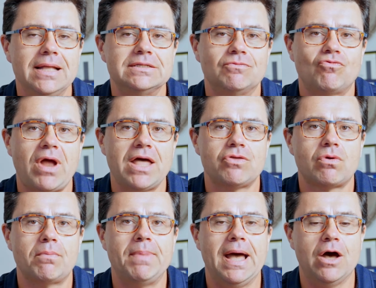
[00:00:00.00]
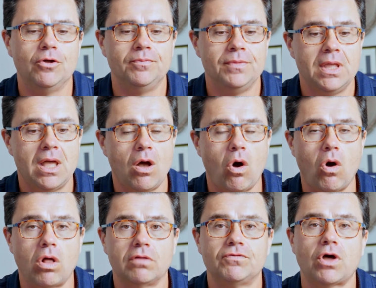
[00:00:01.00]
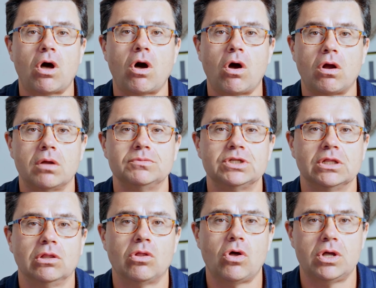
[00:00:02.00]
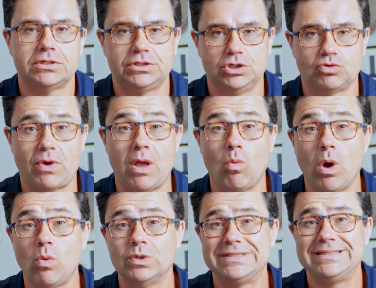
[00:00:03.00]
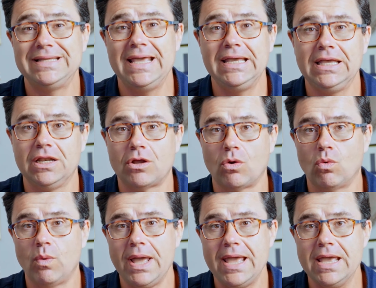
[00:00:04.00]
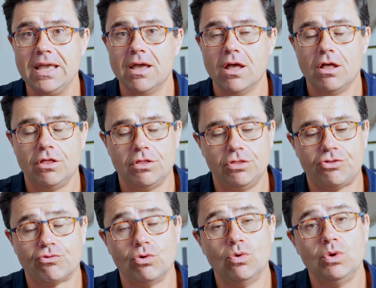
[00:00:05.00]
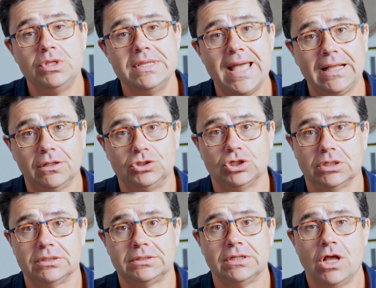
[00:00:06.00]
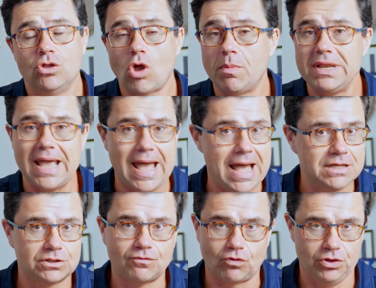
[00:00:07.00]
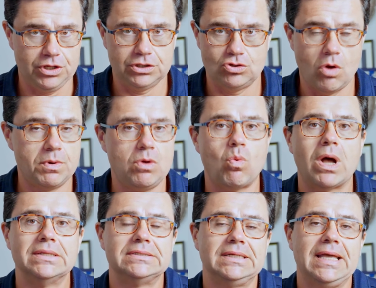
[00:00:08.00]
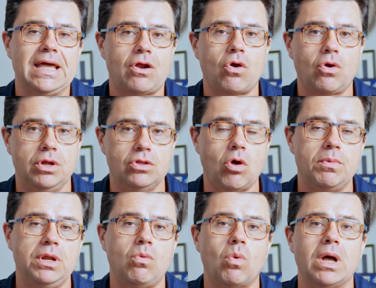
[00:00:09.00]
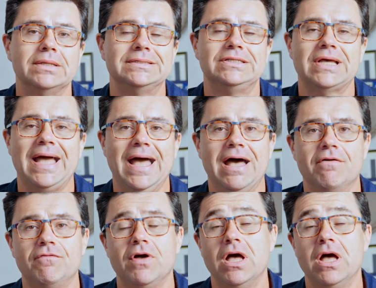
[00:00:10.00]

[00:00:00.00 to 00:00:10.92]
it's rather about all of the harms and losses, right? What was taken away through negligence. Nobody asked for this. Nobody wants to get hurt. Nobody wants to have